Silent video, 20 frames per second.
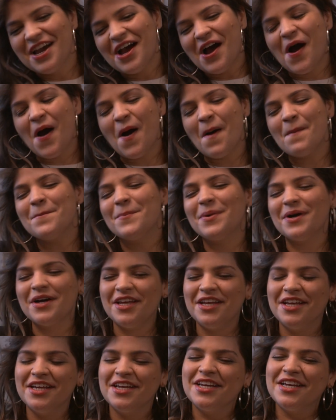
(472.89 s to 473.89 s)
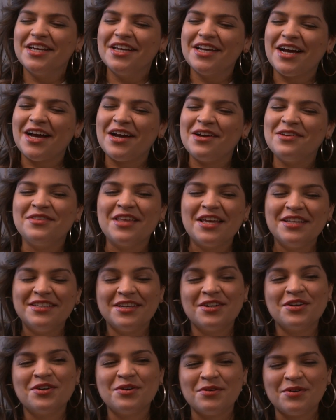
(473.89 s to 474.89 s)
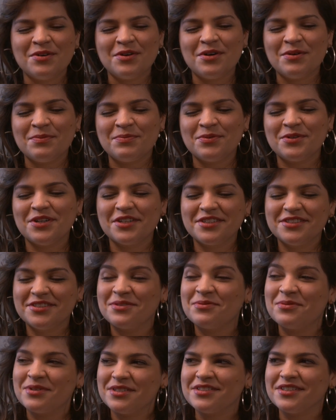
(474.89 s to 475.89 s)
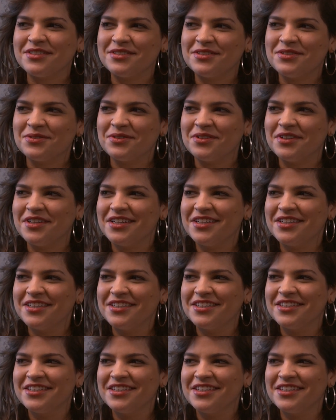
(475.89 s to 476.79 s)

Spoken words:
But they did a production of West Side Story.